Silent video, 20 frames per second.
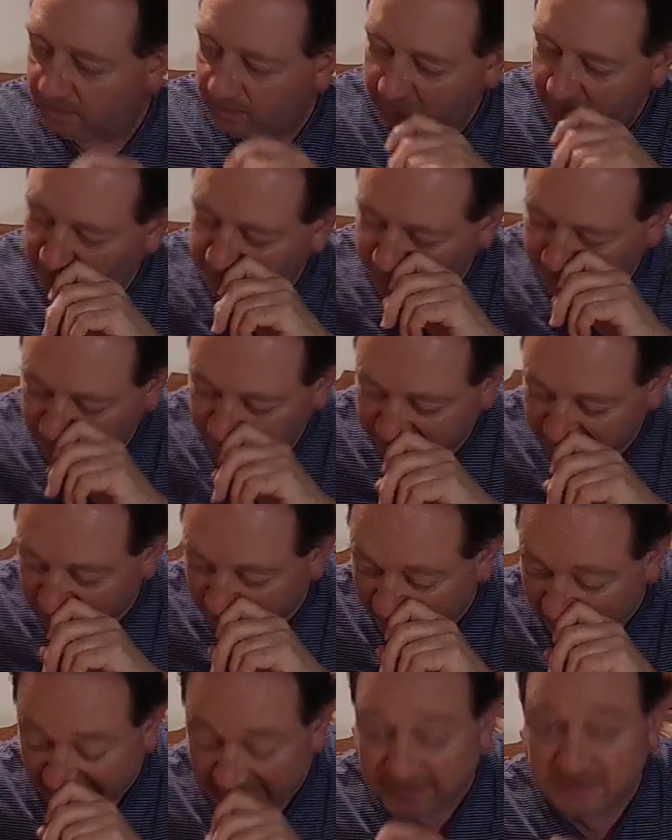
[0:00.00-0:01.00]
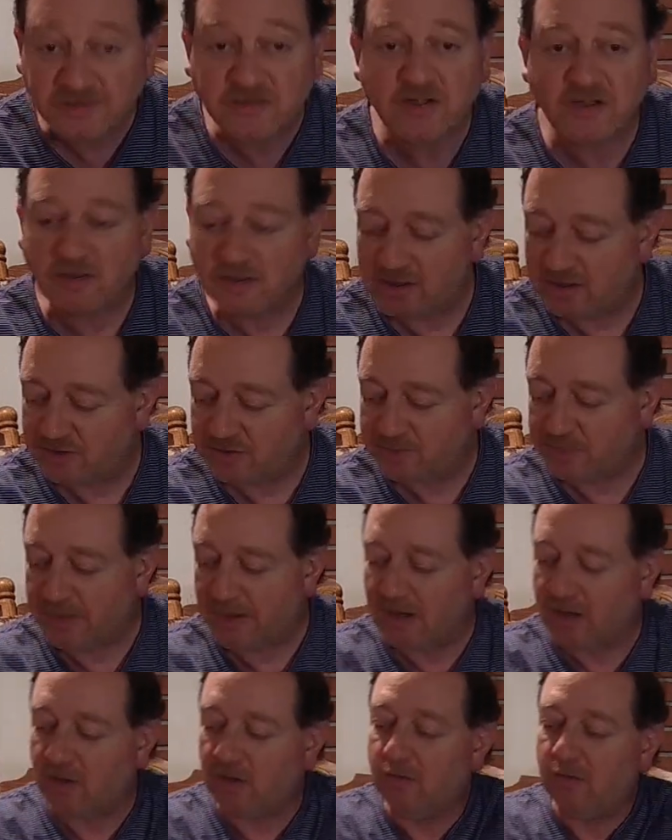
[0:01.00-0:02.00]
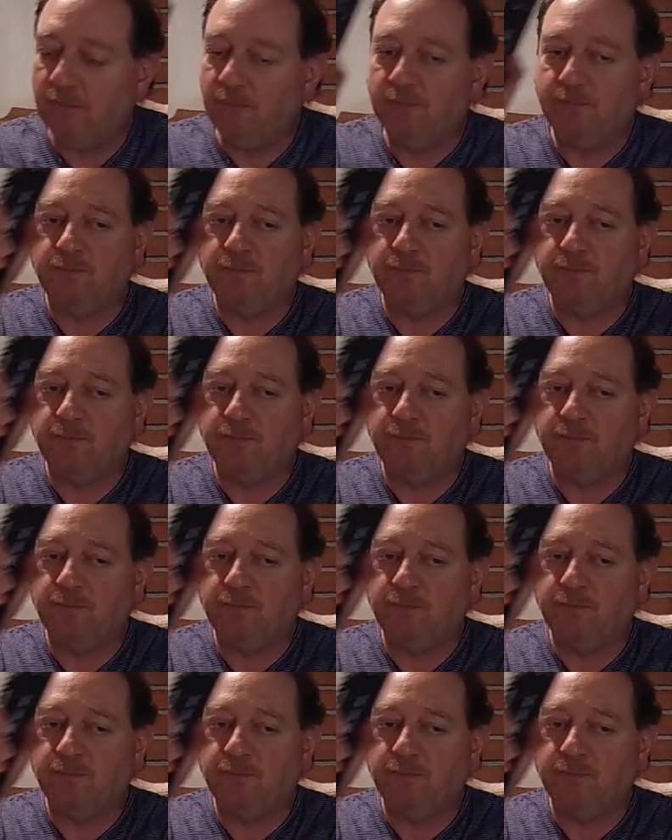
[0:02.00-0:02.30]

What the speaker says: This is a 18-inch barrel.